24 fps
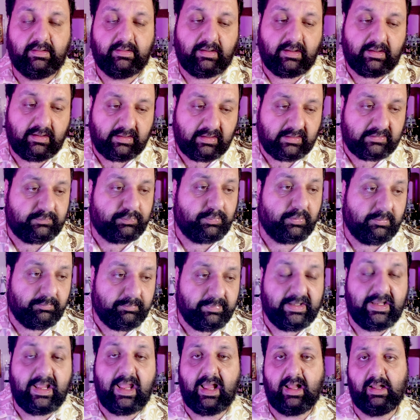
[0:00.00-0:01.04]
it will
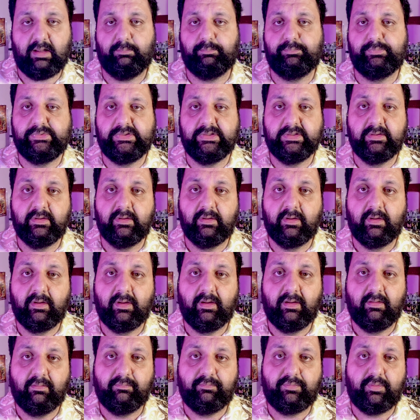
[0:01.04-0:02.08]
be helped
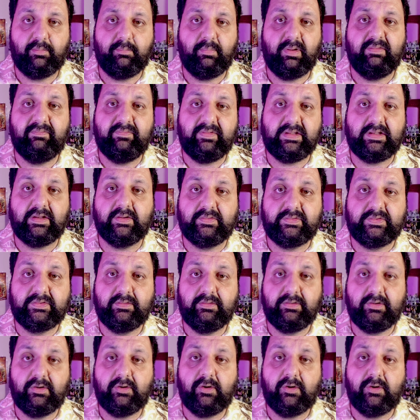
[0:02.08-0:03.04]
from my videos,